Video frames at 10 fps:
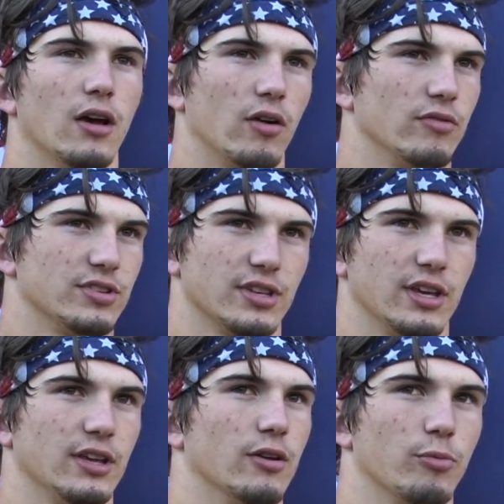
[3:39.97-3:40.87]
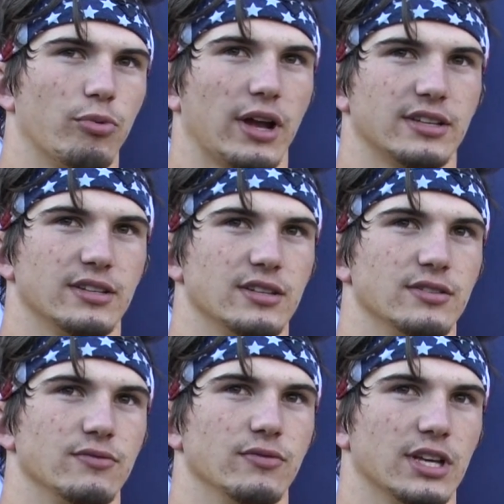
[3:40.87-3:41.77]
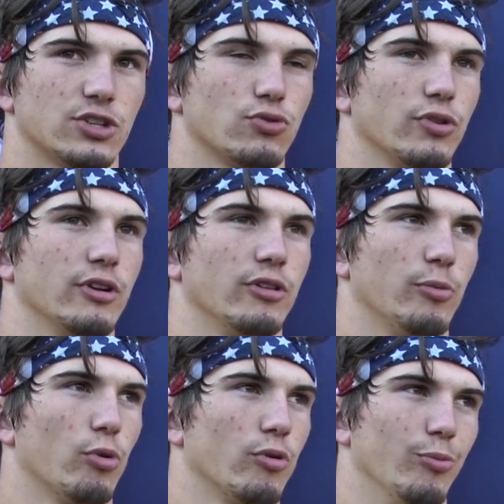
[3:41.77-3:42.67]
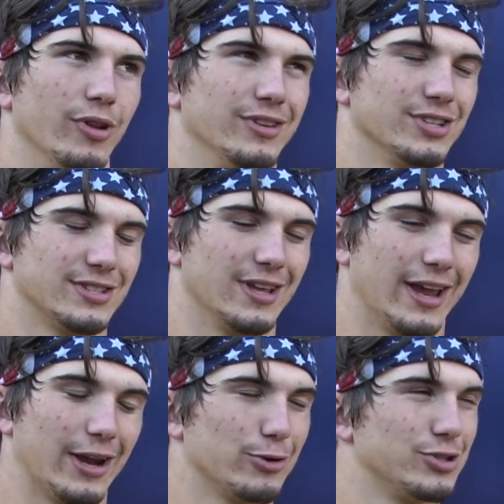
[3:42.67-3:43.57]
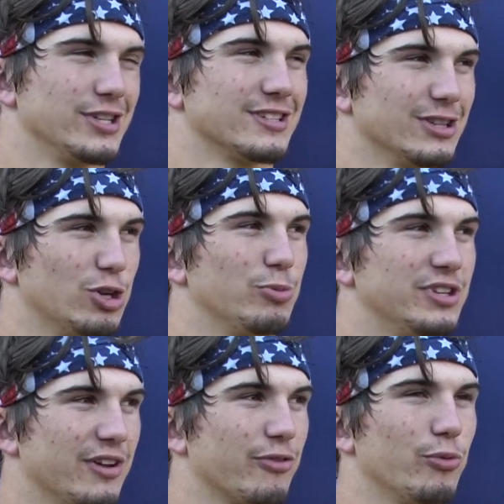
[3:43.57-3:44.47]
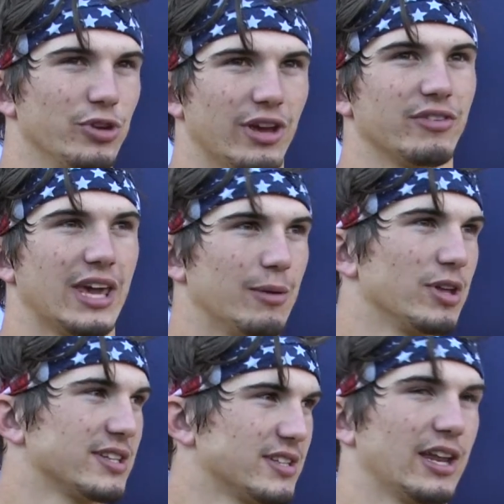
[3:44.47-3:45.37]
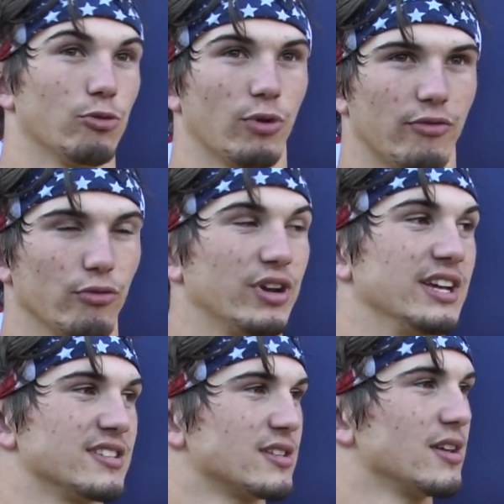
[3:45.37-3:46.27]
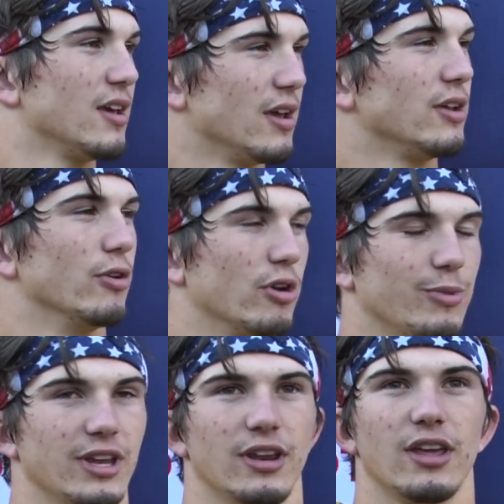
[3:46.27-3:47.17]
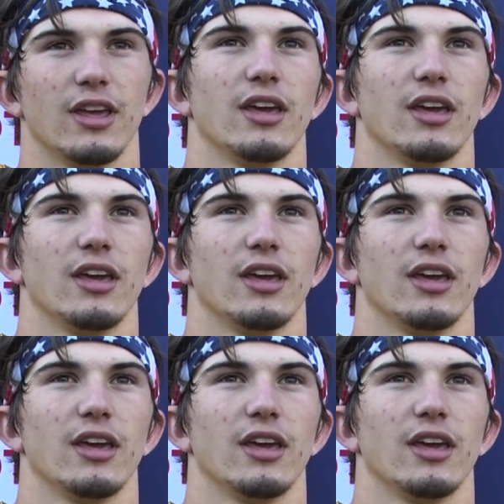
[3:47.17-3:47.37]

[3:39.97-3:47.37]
obviously, you know, practice is extraordinarily important, but just the energy is a little bit different when you have a game like setting and referees. You know what I mean?